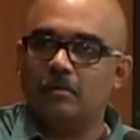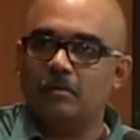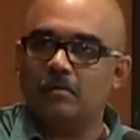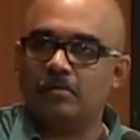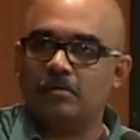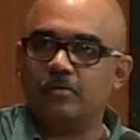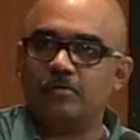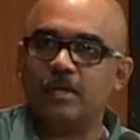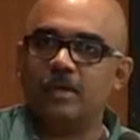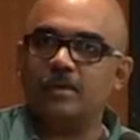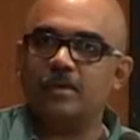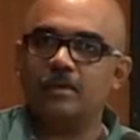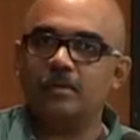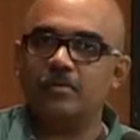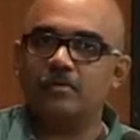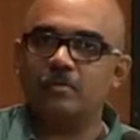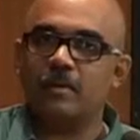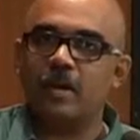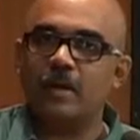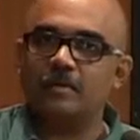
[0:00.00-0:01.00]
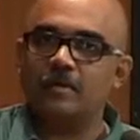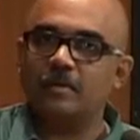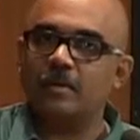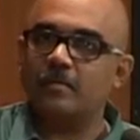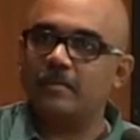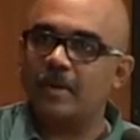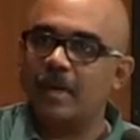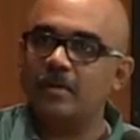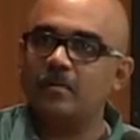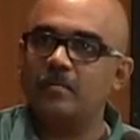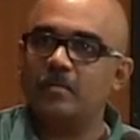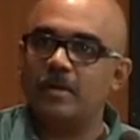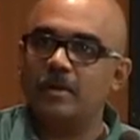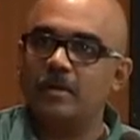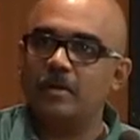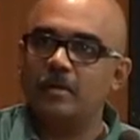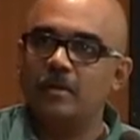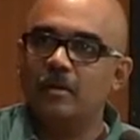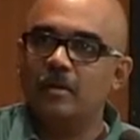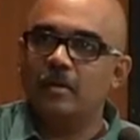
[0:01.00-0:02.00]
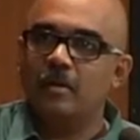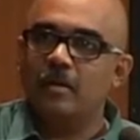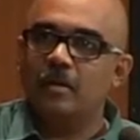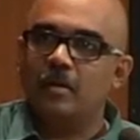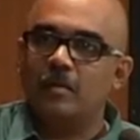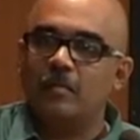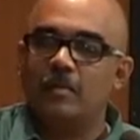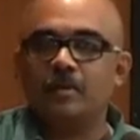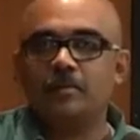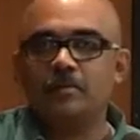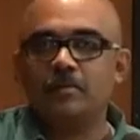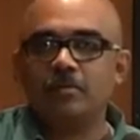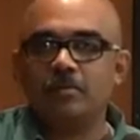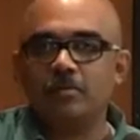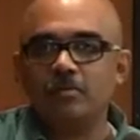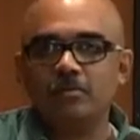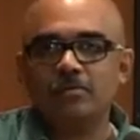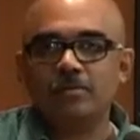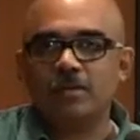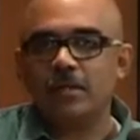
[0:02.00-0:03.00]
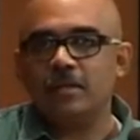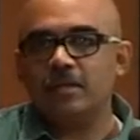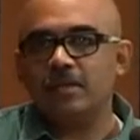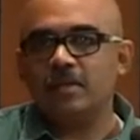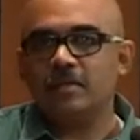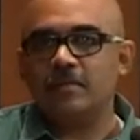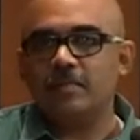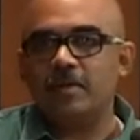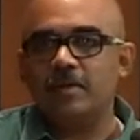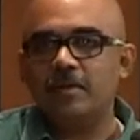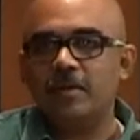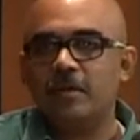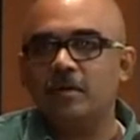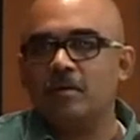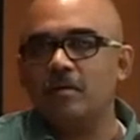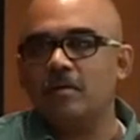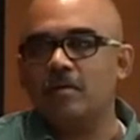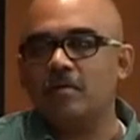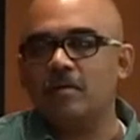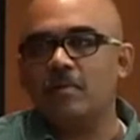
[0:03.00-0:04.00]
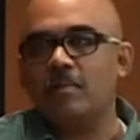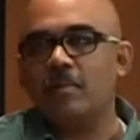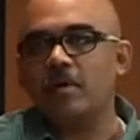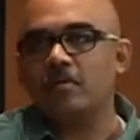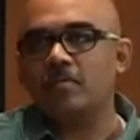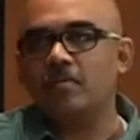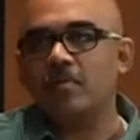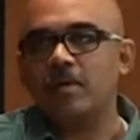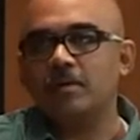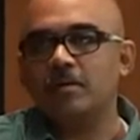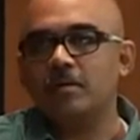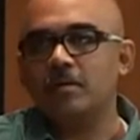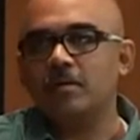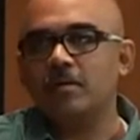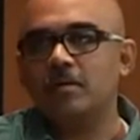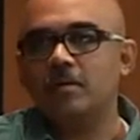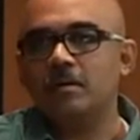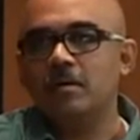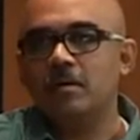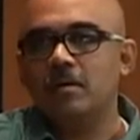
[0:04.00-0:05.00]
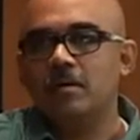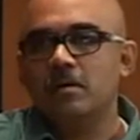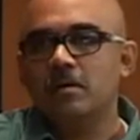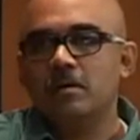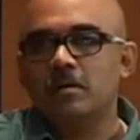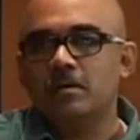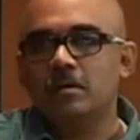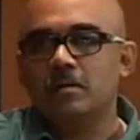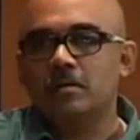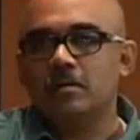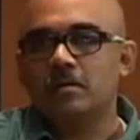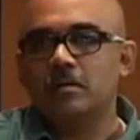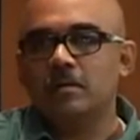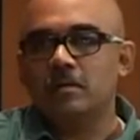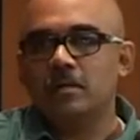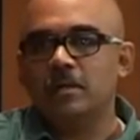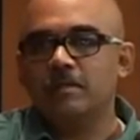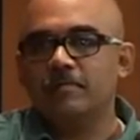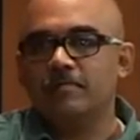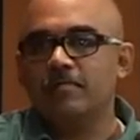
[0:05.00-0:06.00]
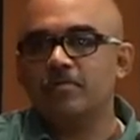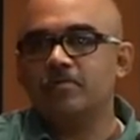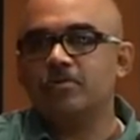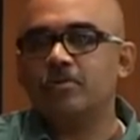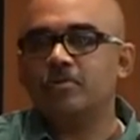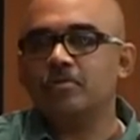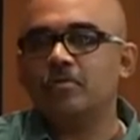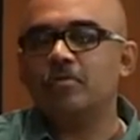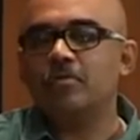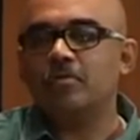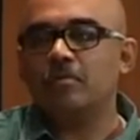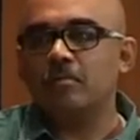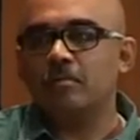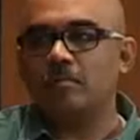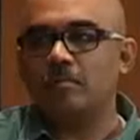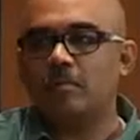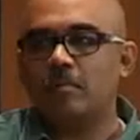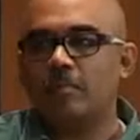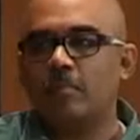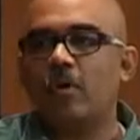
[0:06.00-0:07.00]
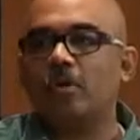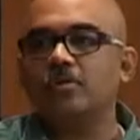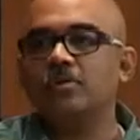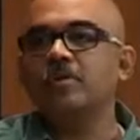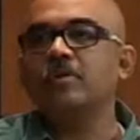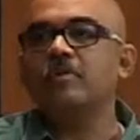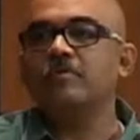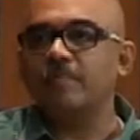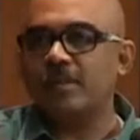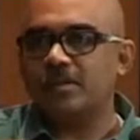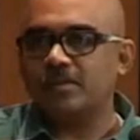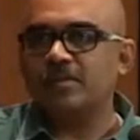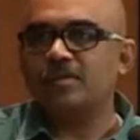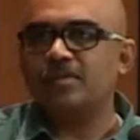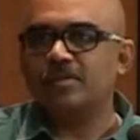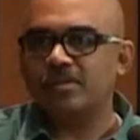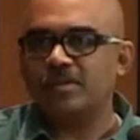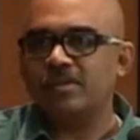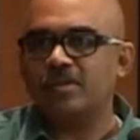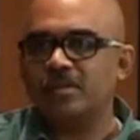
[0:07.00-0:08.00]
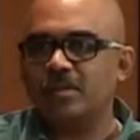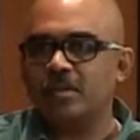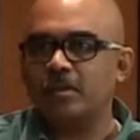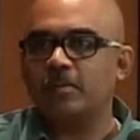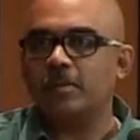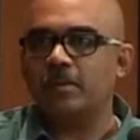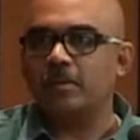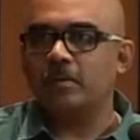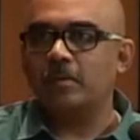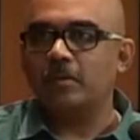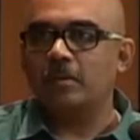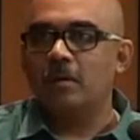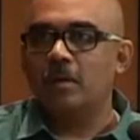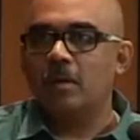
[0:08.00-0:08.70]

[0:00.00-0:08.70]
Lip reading: society to act in a bad way, but no studies have been done about whether if you show positive messages in cinema,